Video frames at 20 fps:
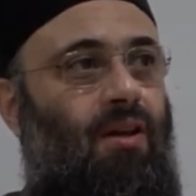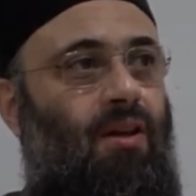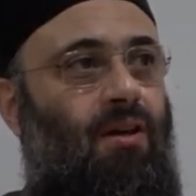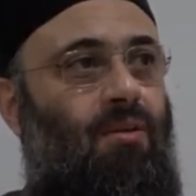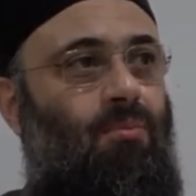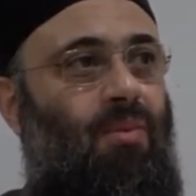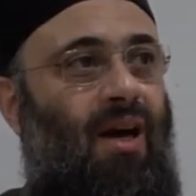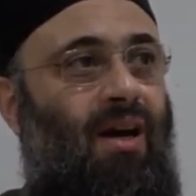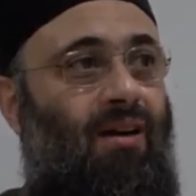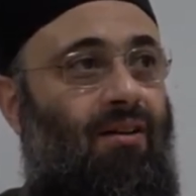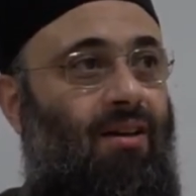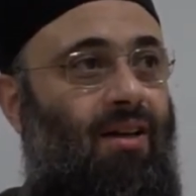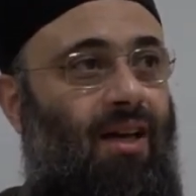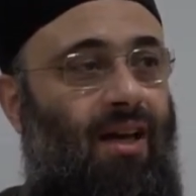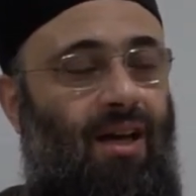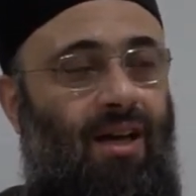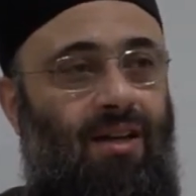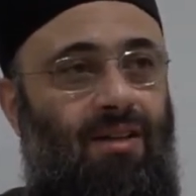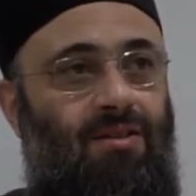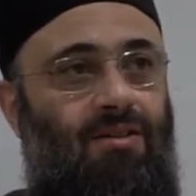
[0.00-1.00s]

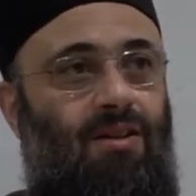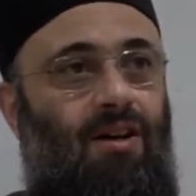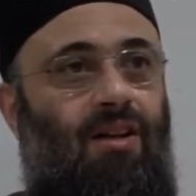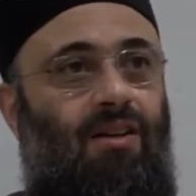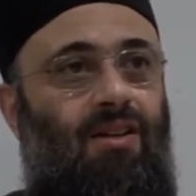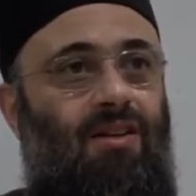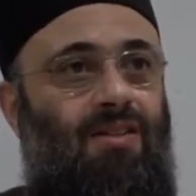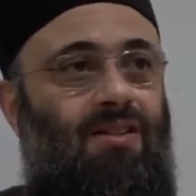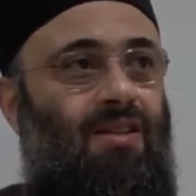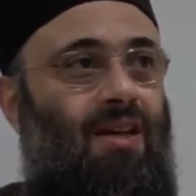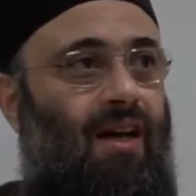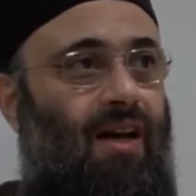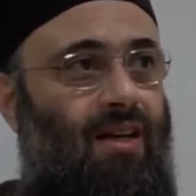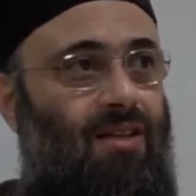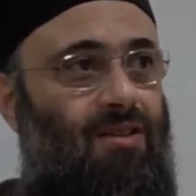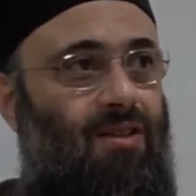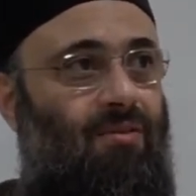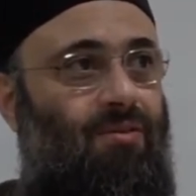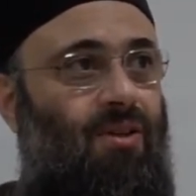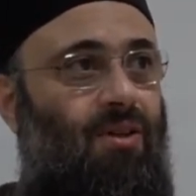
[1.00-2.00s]
barricades on the
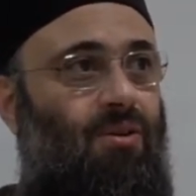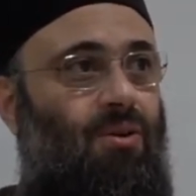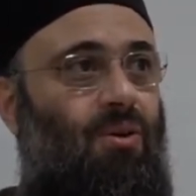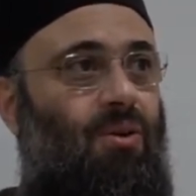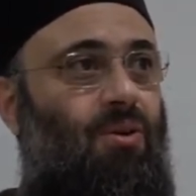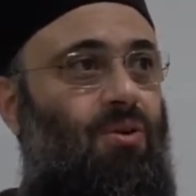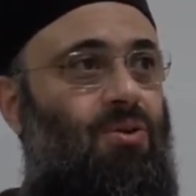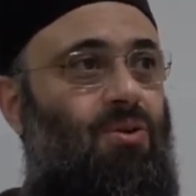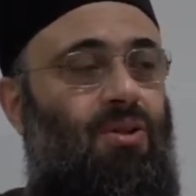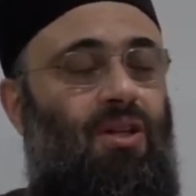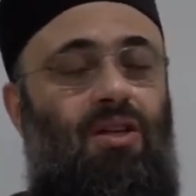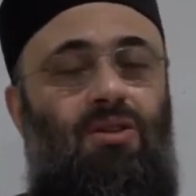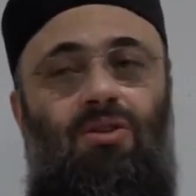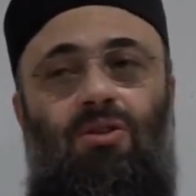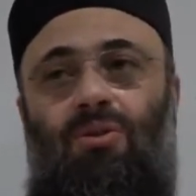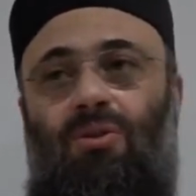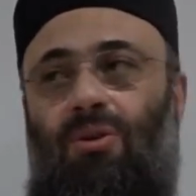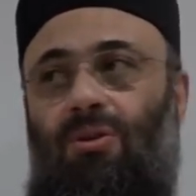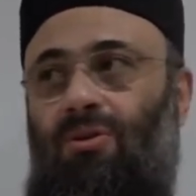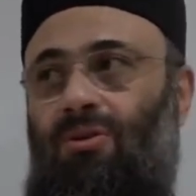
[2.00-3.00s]
sides of the road so that
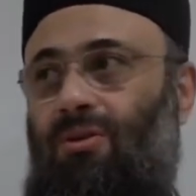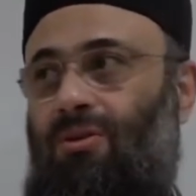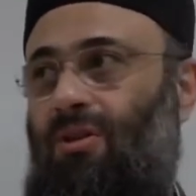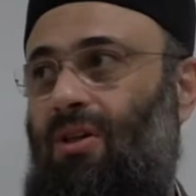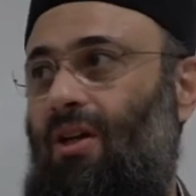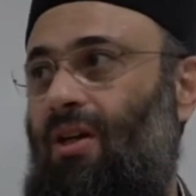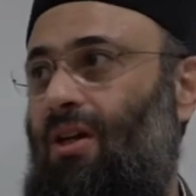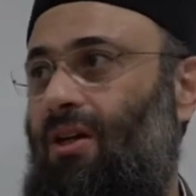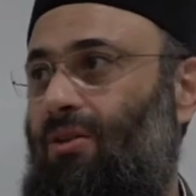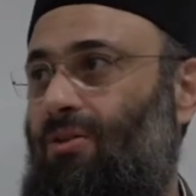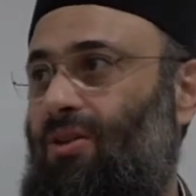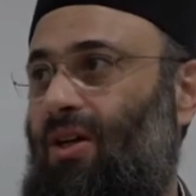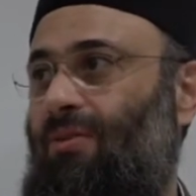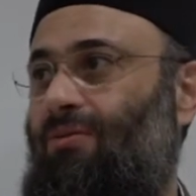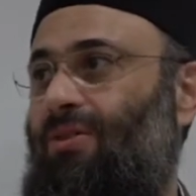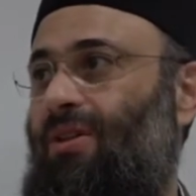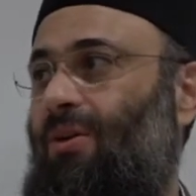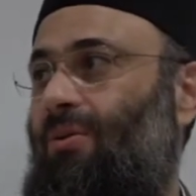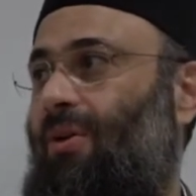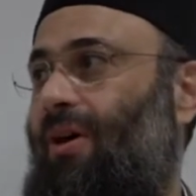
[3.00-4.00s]
you don't
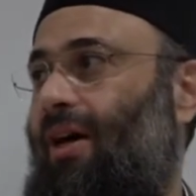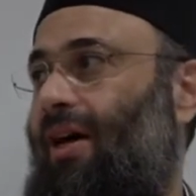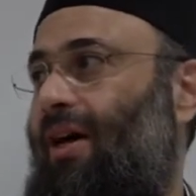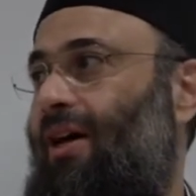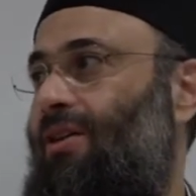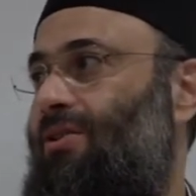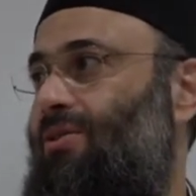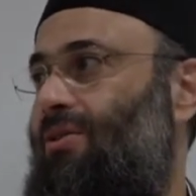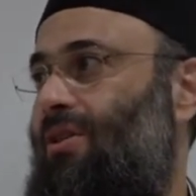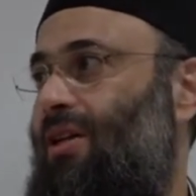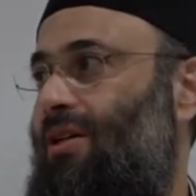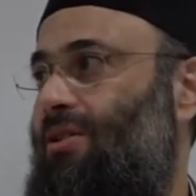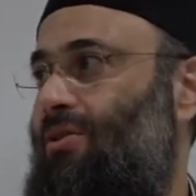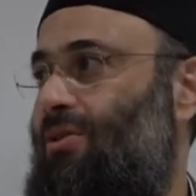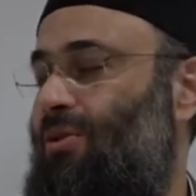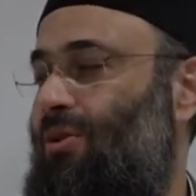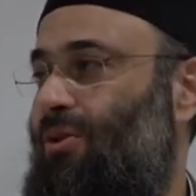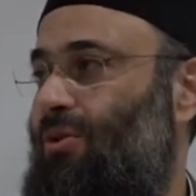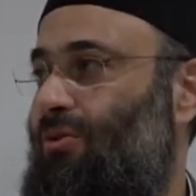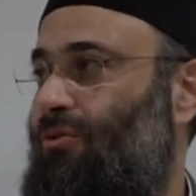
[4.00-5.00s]
drift away, so that
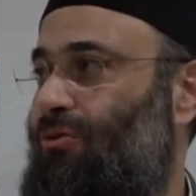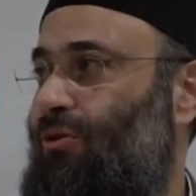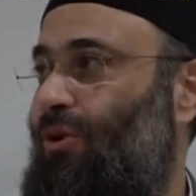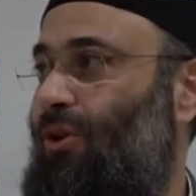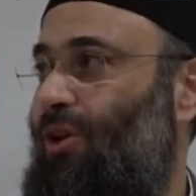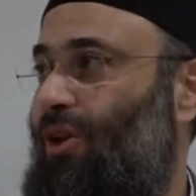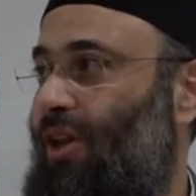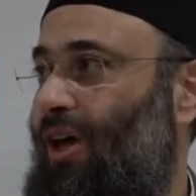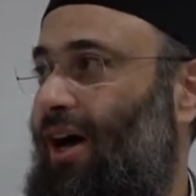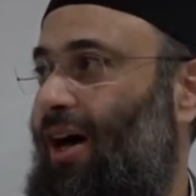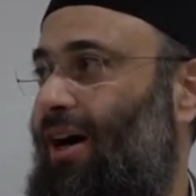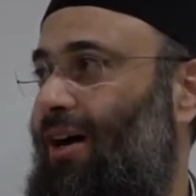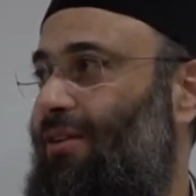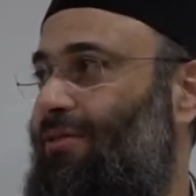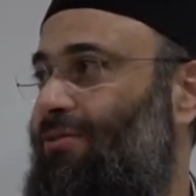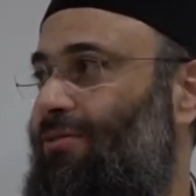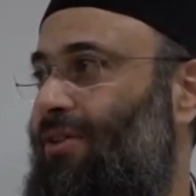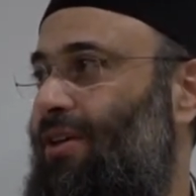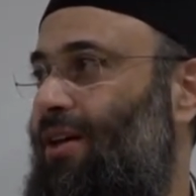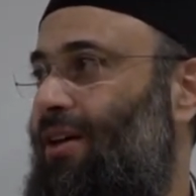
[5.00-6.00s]
you don't fall
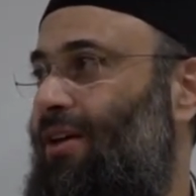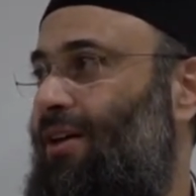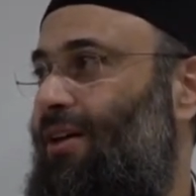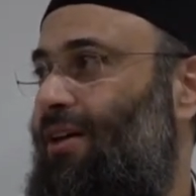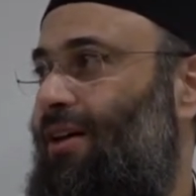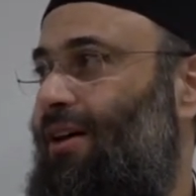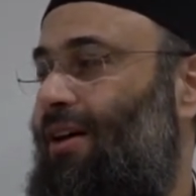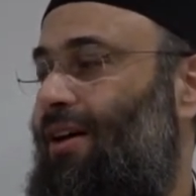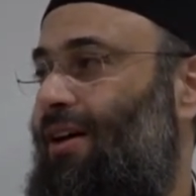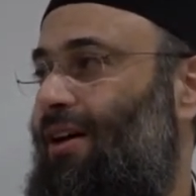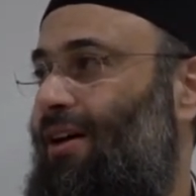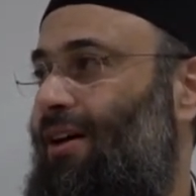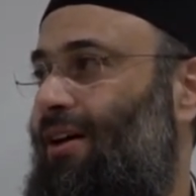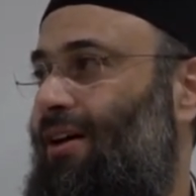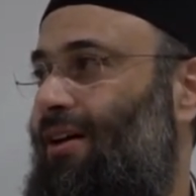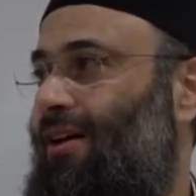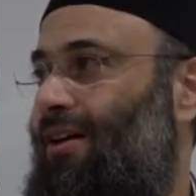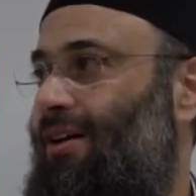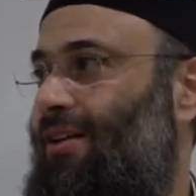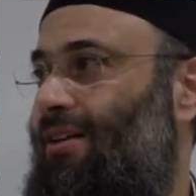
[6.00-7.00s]
off
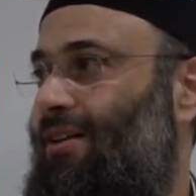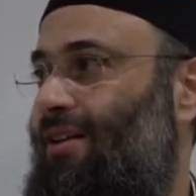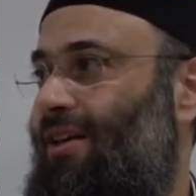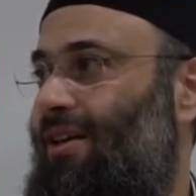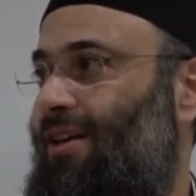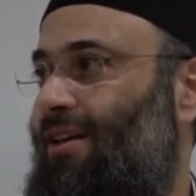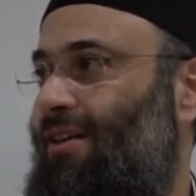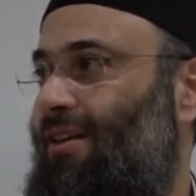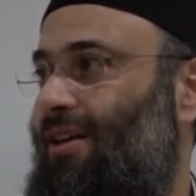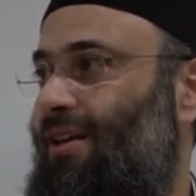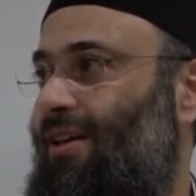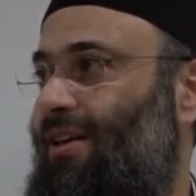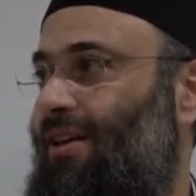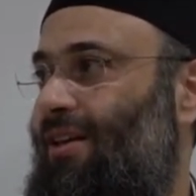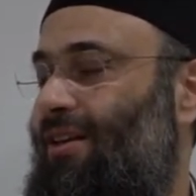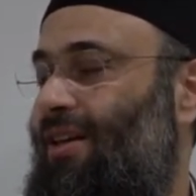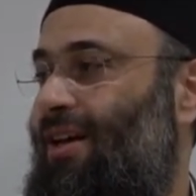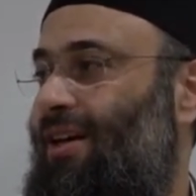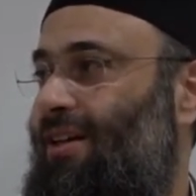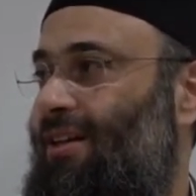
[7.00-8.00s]

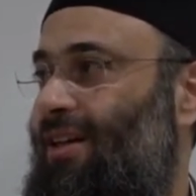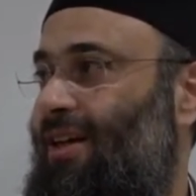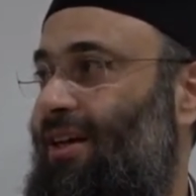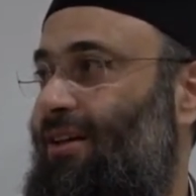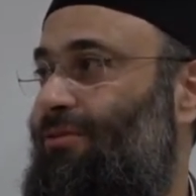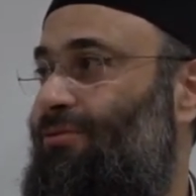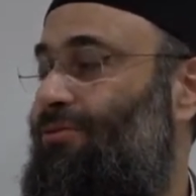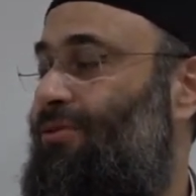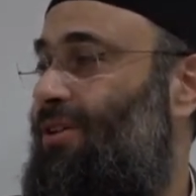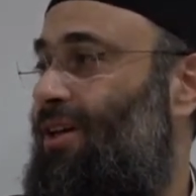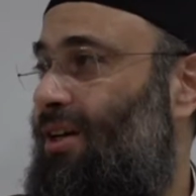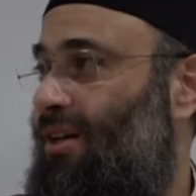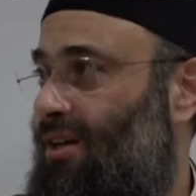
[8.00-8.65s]
the cliff.